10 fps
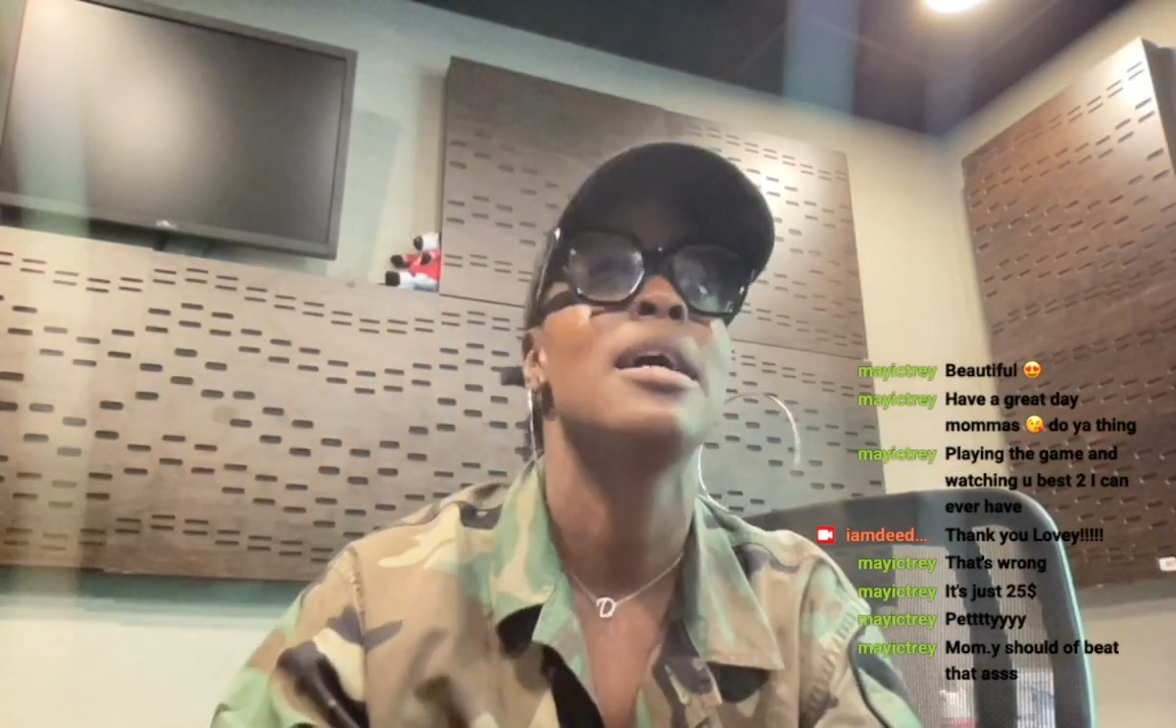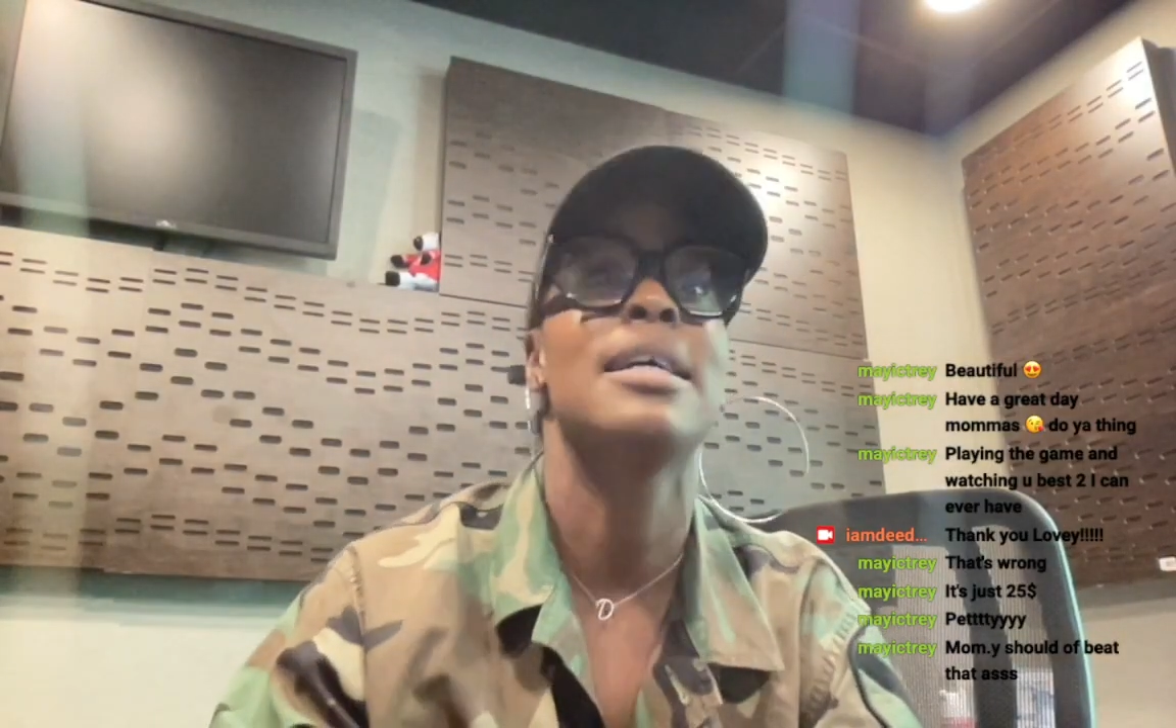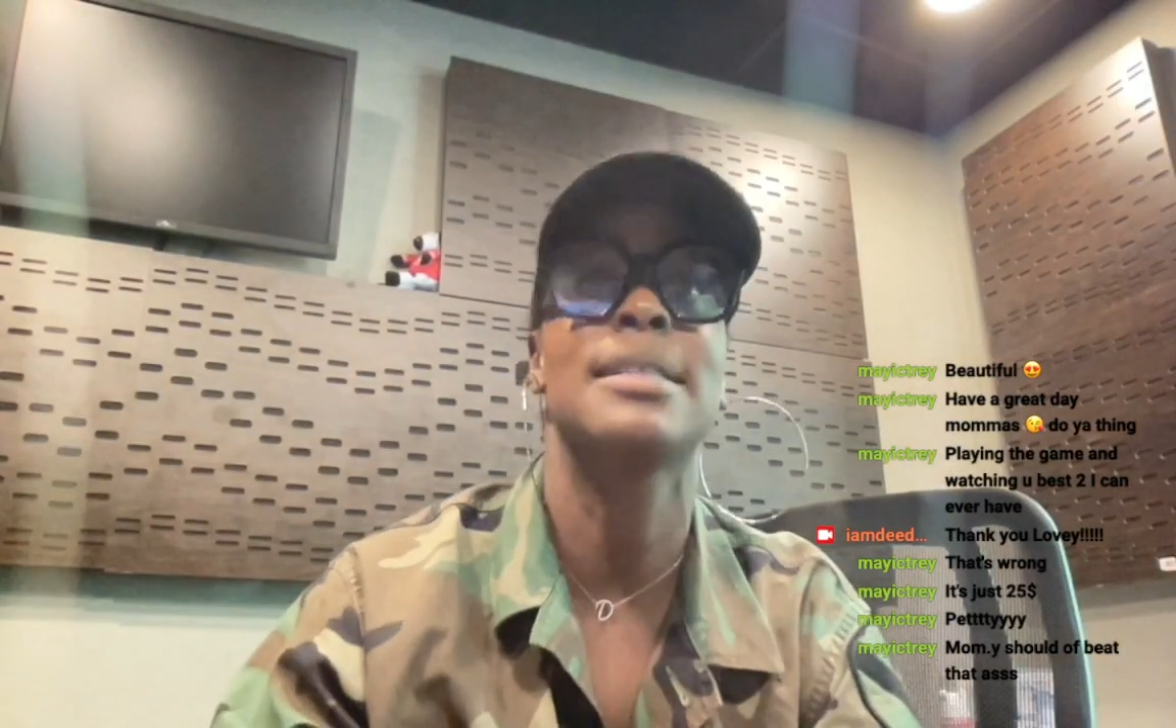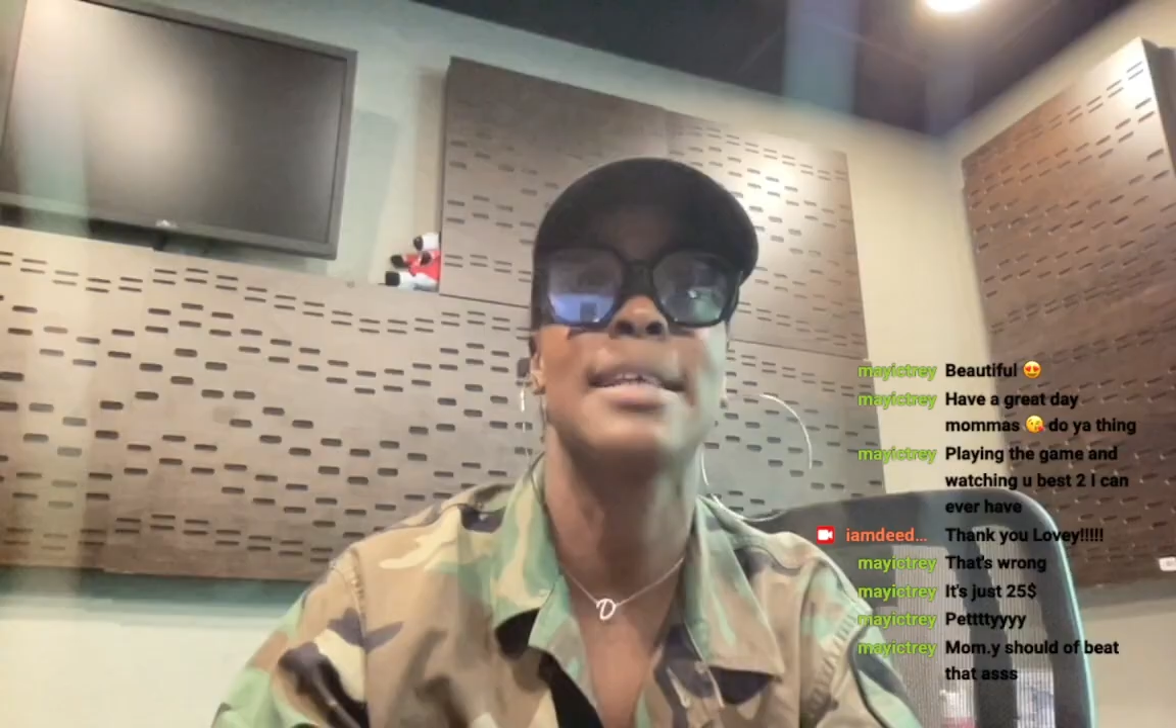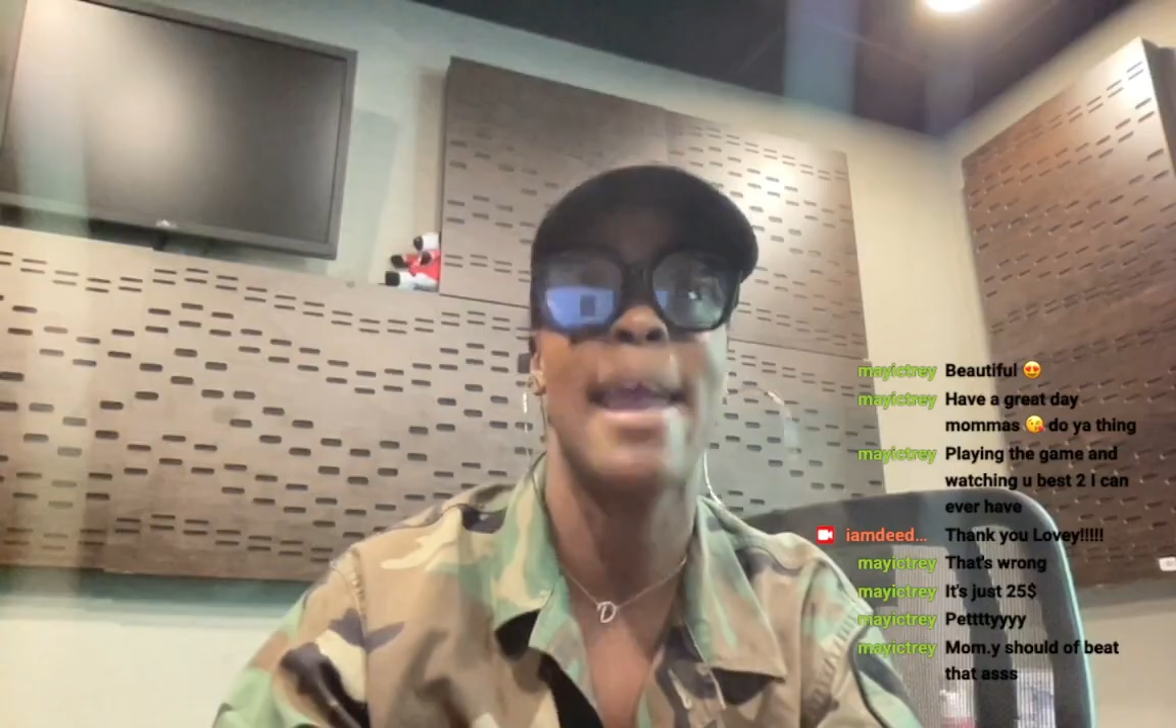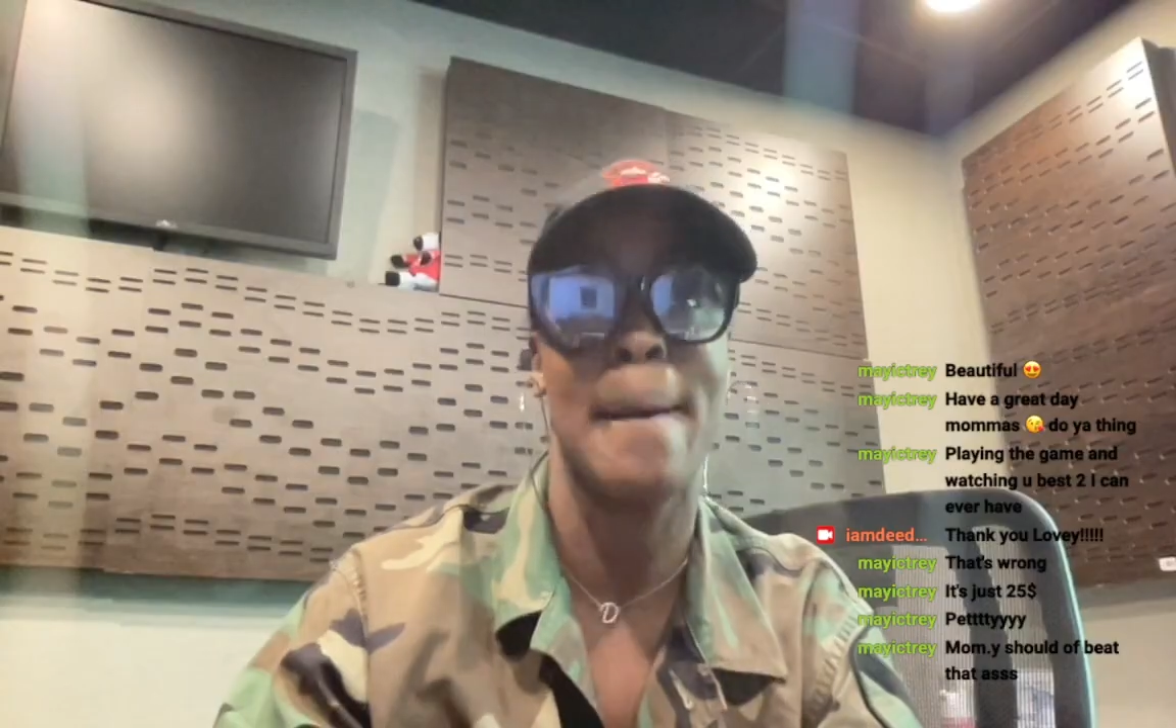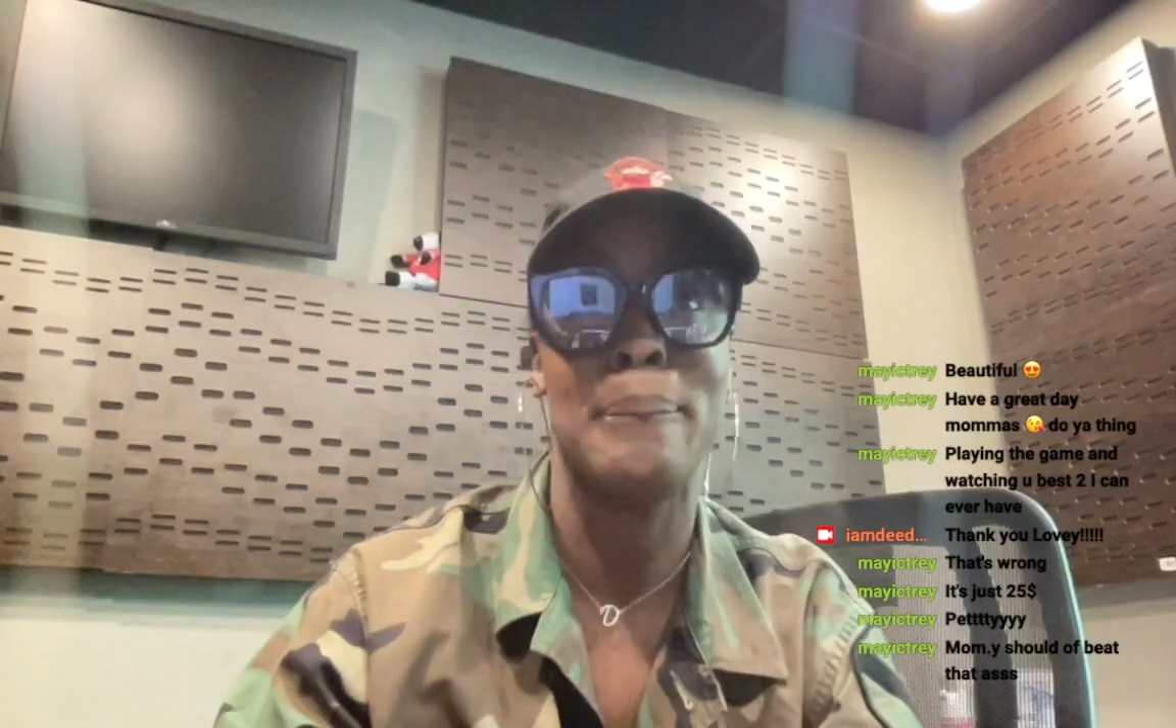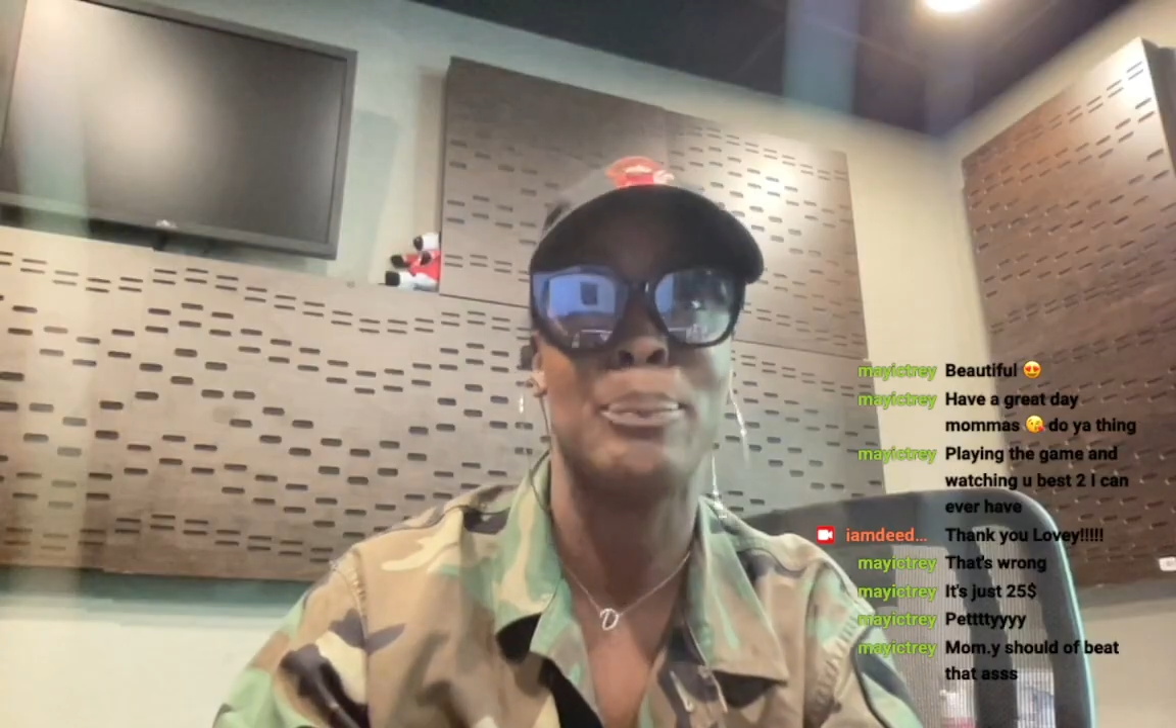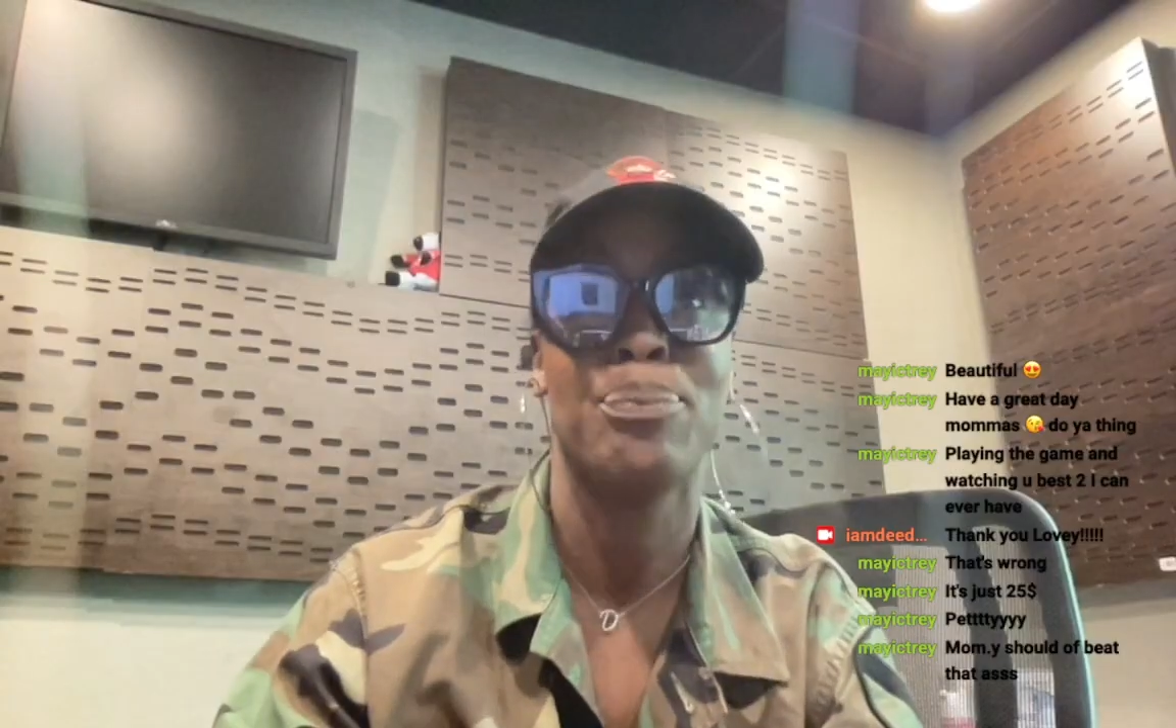Because, again,